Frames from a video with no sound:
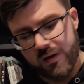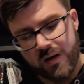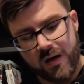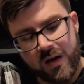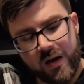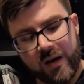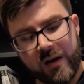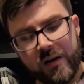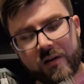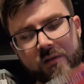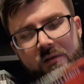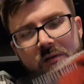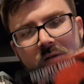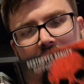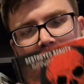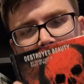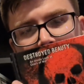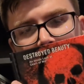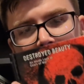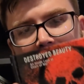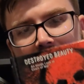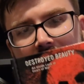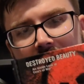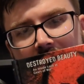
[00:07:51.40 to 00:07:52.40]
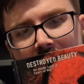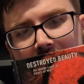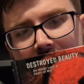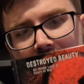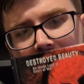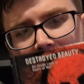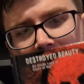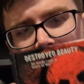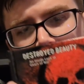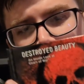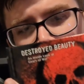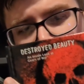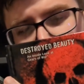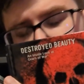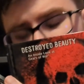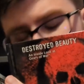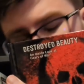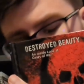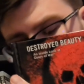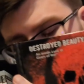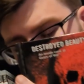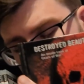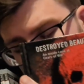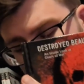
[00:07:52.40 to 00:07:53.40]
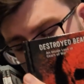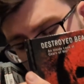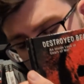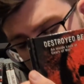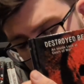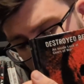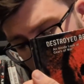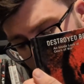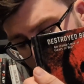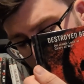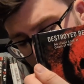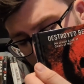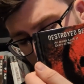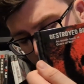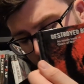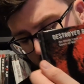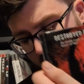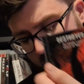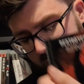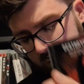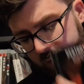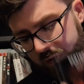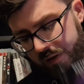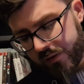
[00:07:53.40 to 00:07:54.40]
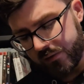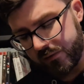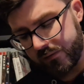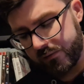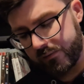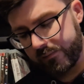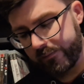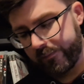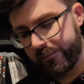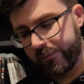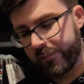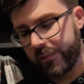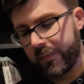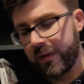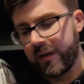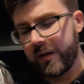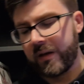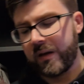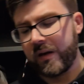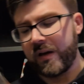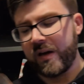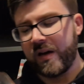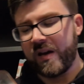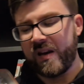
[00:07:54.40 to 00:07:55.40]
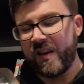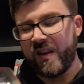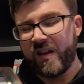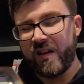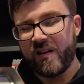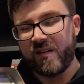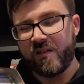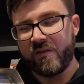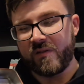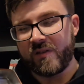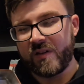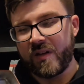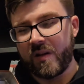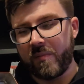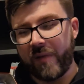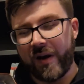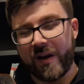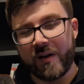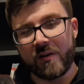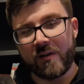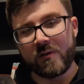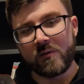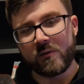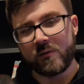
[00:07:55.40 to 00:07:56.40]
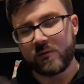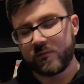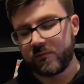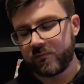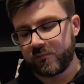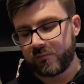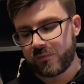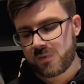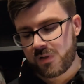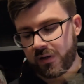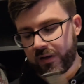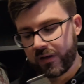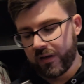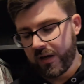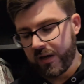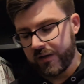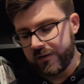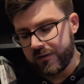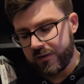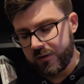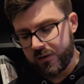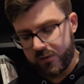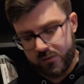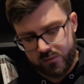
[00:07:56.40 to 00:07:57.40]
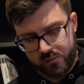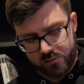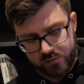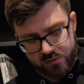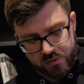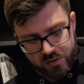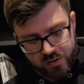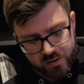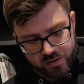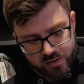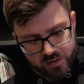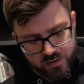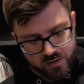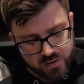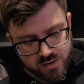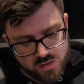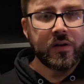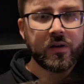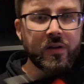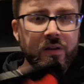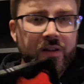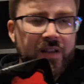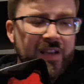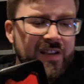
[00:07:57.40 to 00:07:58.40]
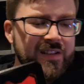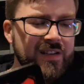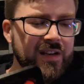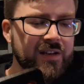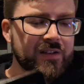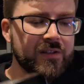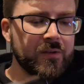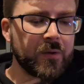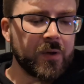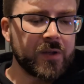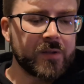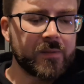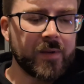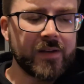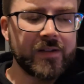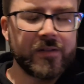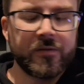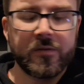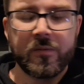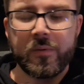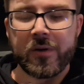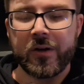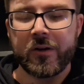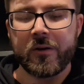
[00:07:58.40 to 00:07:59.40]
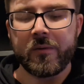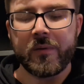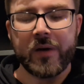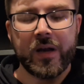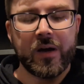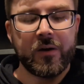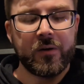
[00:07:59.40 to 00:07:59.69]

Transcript: and the art book that comes with that as well, and then obviously the manual in there too. These aren't too expensive to pick up